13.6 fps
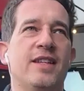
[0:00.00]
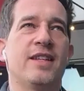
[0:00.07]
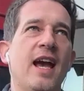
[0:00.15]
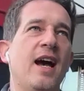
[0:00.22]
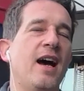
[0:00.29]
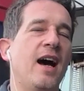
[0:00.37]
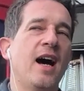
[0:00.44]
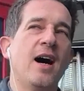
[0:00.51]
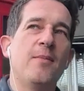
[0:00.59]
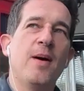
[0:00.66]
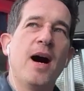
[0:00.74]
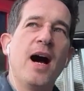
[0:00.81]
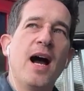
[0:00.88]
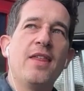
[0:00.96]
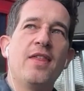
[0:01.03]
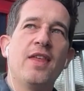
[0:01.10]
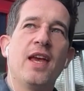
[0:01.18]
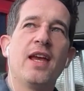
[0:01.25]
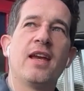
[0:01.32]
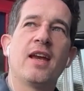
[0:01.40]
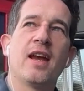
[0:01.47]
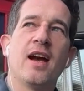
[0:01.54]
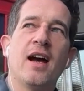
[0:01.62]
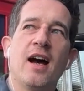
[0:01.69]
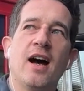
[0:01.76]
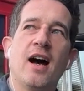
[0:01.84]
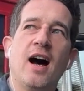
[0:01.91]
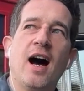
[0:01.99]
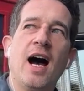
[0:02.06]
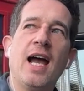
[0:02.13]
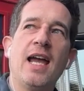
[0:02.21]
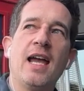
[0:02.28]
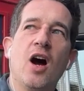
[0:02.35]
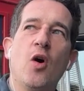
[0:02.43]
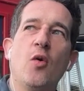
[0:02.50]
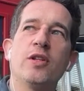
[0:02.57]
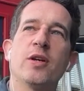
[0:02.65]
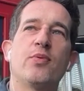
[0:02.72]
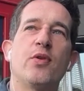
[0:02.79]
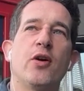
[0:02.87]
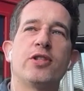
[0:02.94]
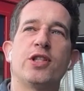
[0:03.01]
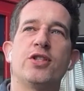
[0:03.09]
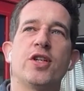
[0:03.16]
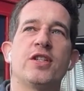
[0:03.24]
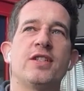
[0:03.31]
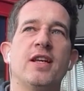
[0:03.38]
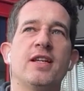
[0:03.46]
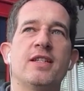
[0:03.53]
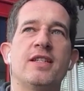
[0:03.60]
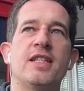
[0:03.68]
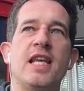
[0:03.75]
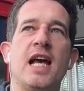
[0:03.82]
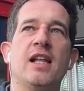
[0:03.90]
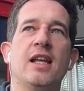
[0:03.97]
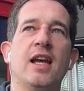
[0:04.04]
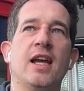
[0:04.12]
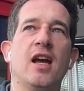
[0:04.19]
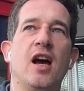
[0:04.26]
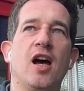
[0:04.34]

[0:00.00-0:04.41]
Yeah, I think I always approach it just as telling